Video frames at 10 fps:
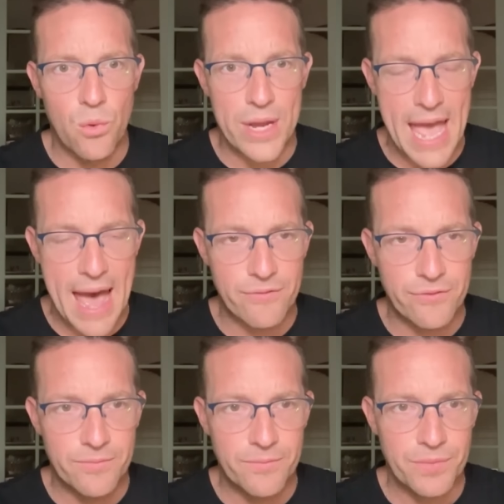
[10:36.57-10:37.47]
we
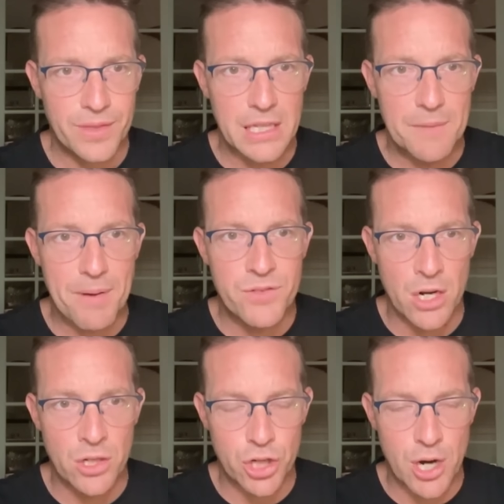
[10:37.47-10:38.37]
have the clip of
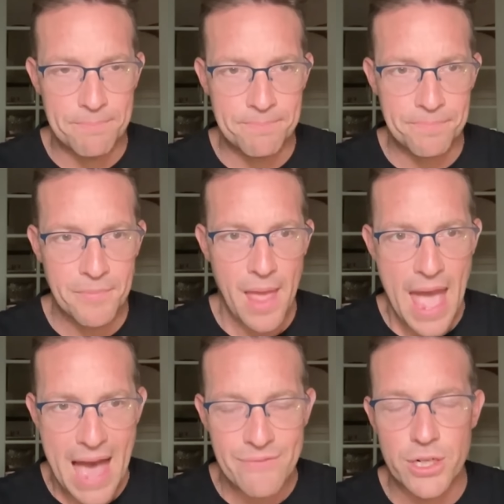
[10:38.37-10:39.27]
Donald Trump
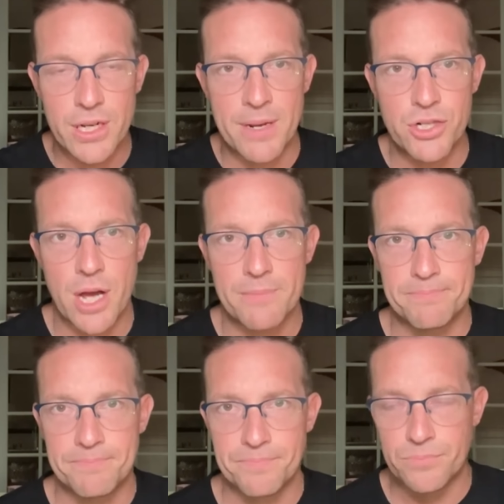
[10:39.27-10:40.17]
after he had been shot.
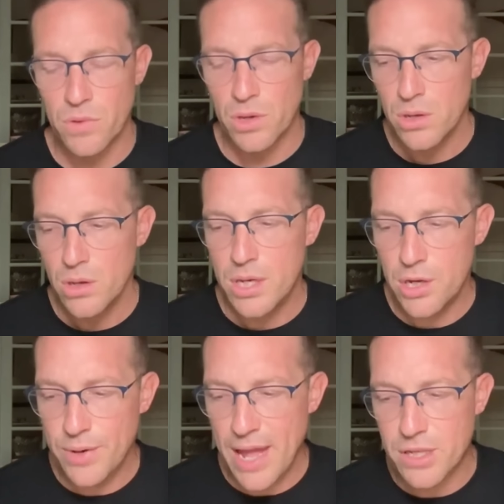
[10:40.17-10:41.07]

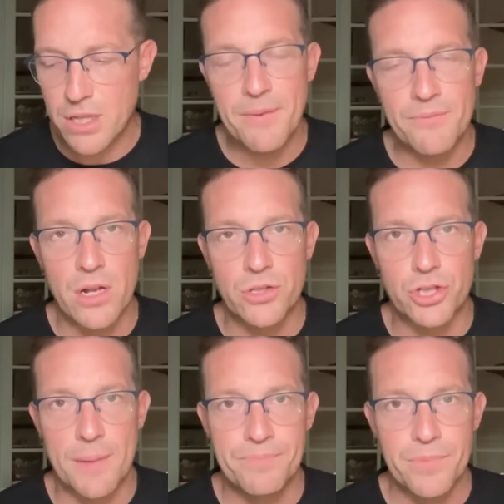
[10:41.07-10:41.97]
Here we have the clip of Donald
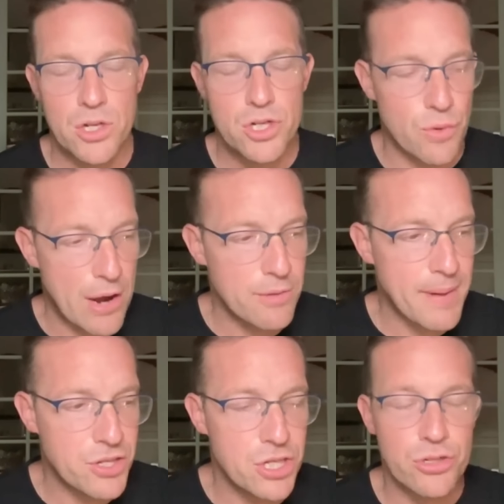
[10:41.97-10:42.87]
Trump surrounded
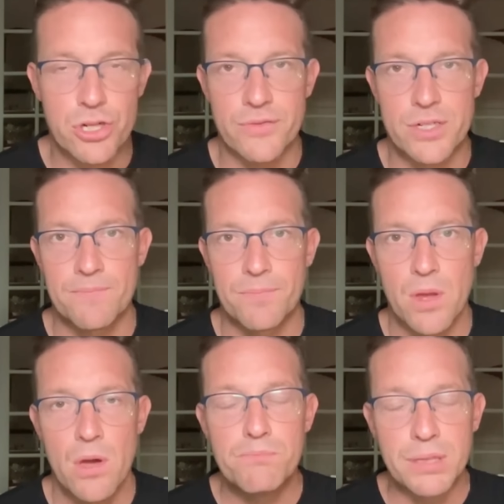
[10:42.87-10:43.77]
by the Secret Service,
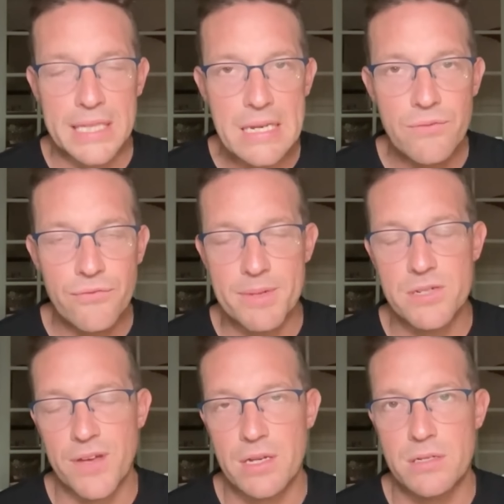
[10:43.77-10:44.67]
bleeding from
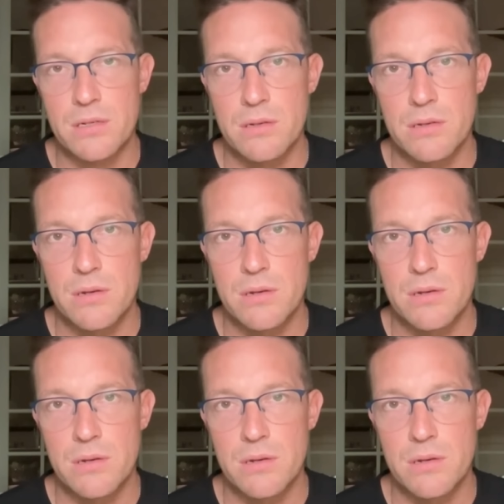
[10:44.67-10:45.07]
his face,